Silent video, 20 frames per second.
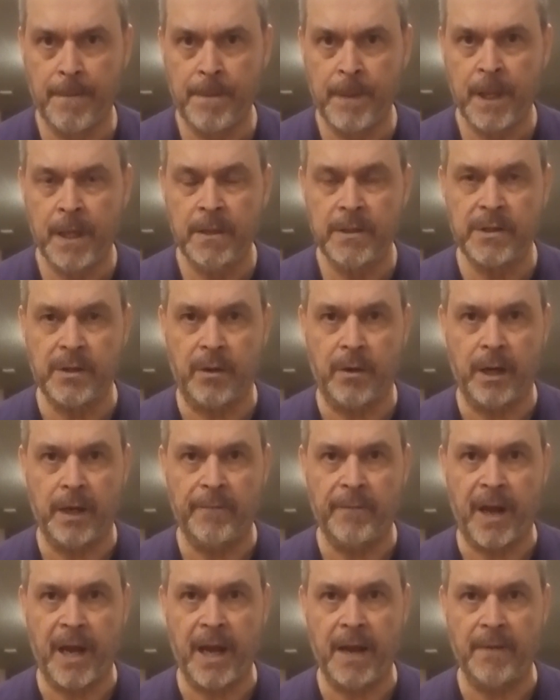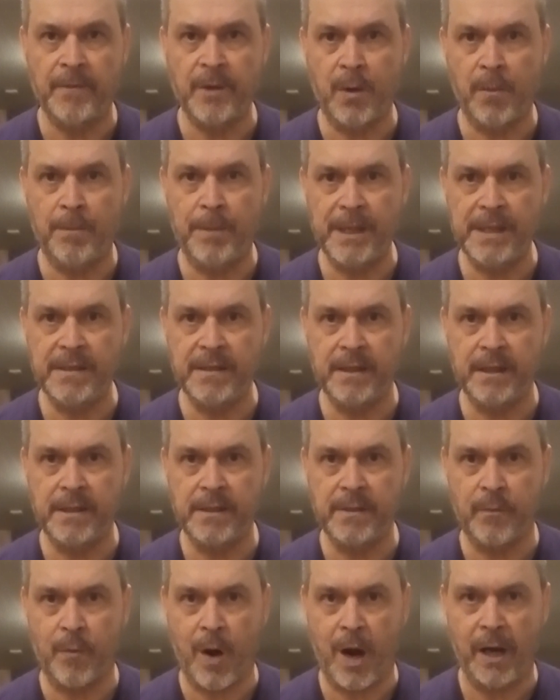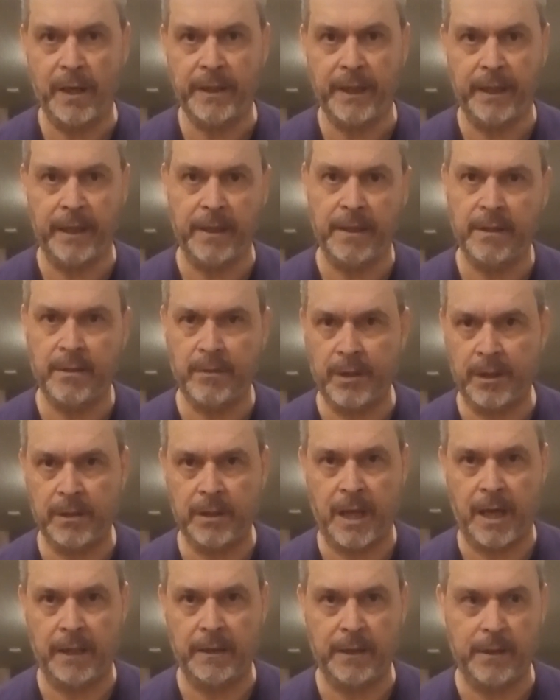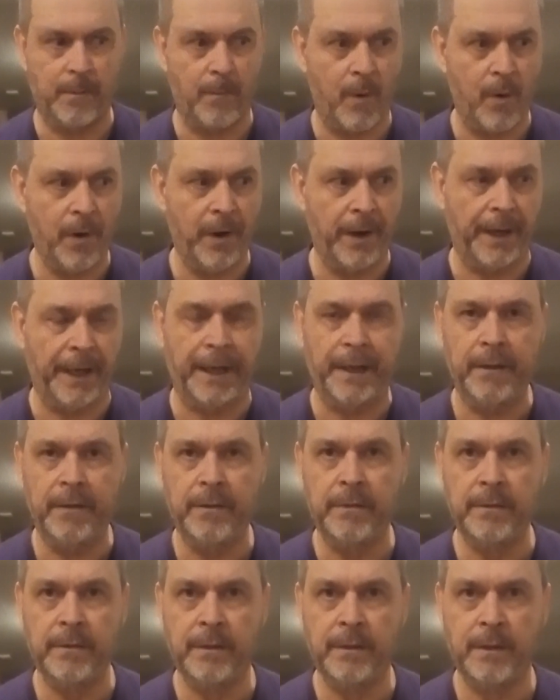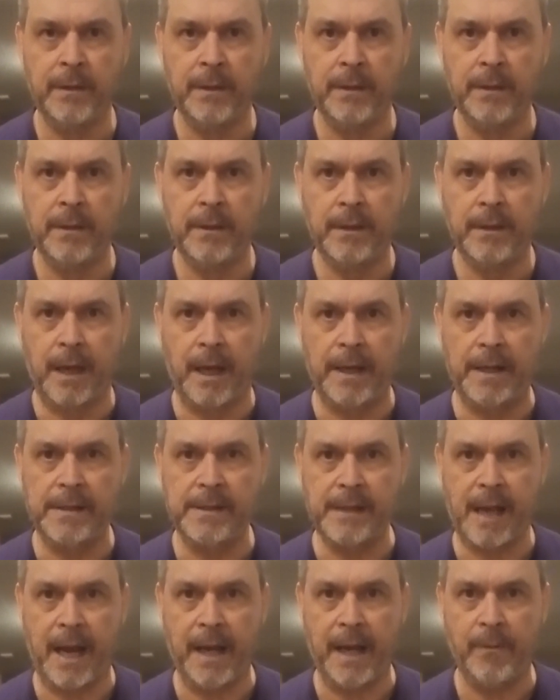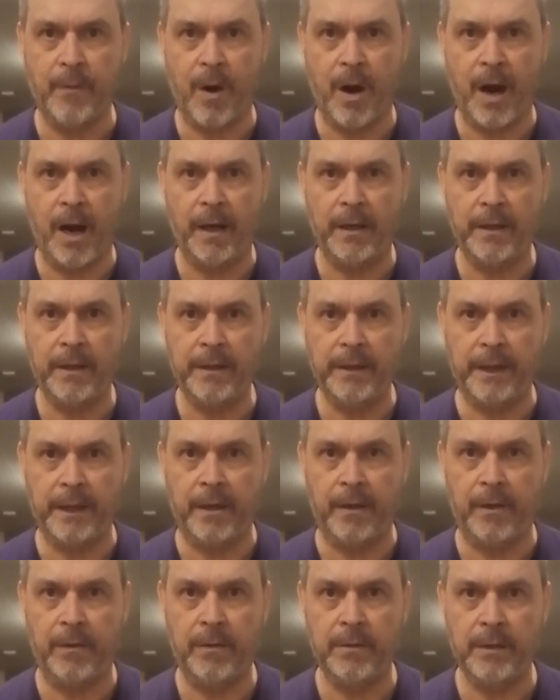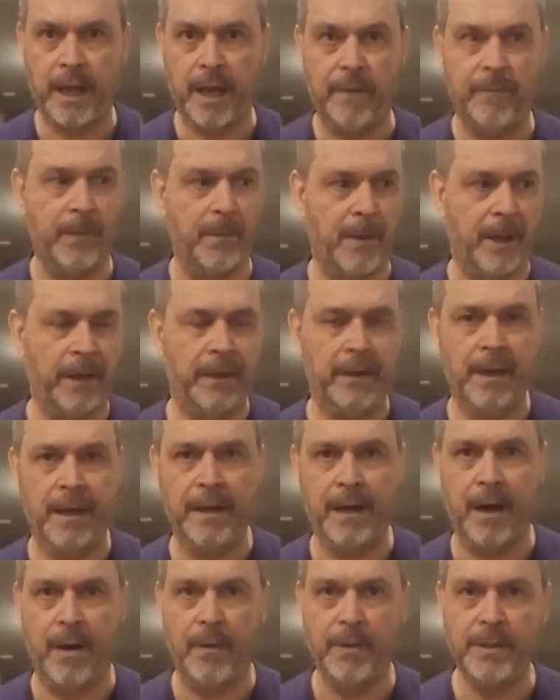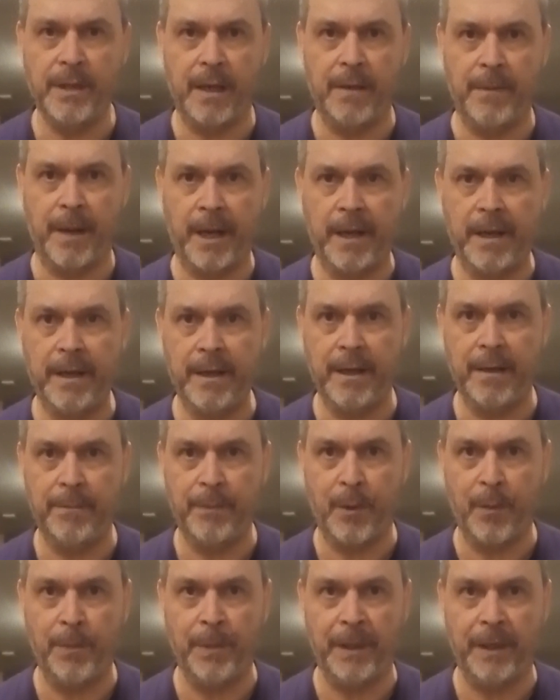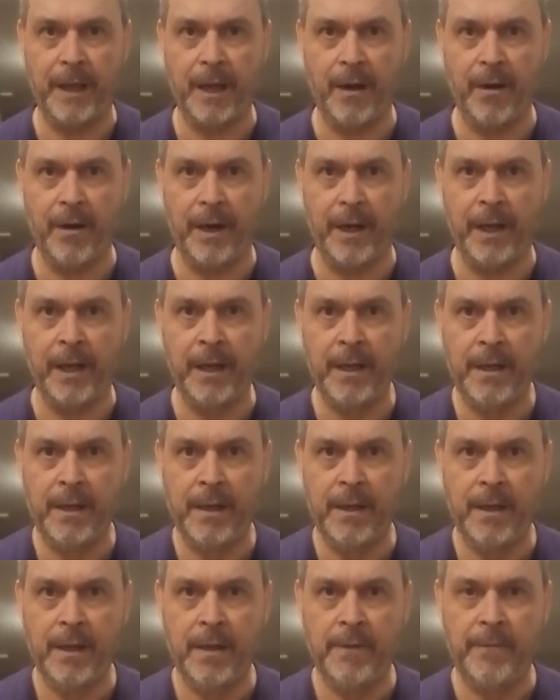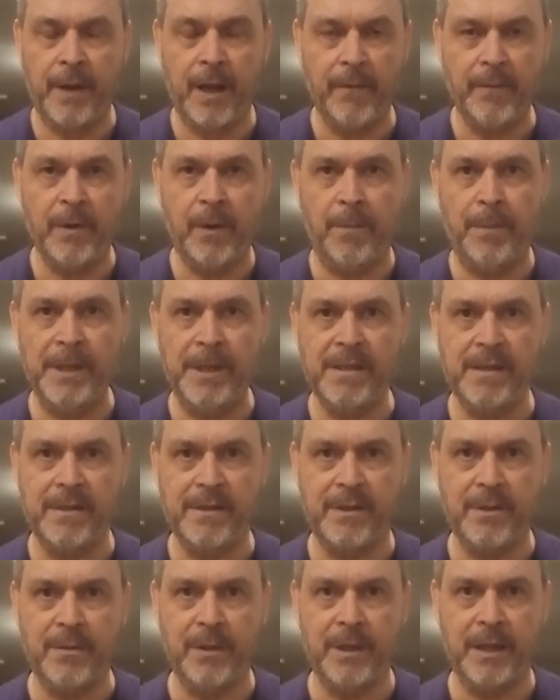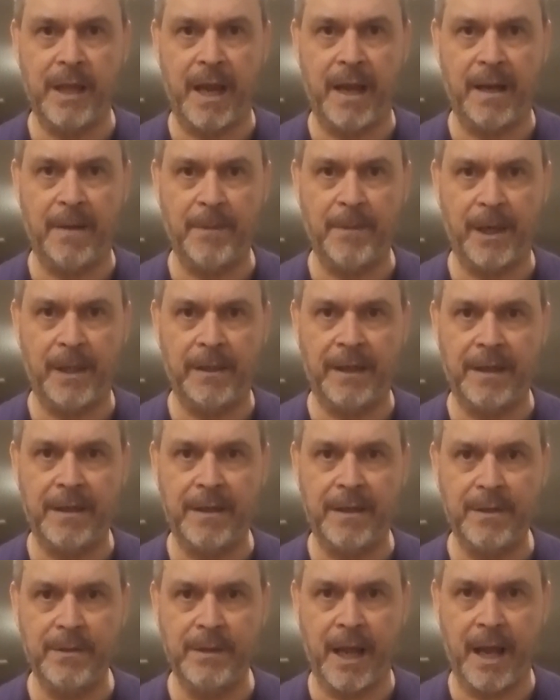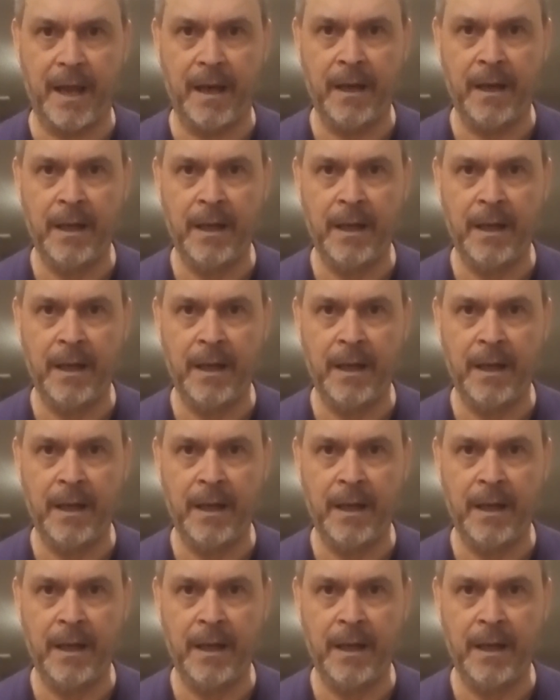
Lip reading: So if I have no business walking at 3 o'clock in the morning on a sidewalk, having my gun out on my hip, open carry, if I have no business doing that, I'm not going to do that.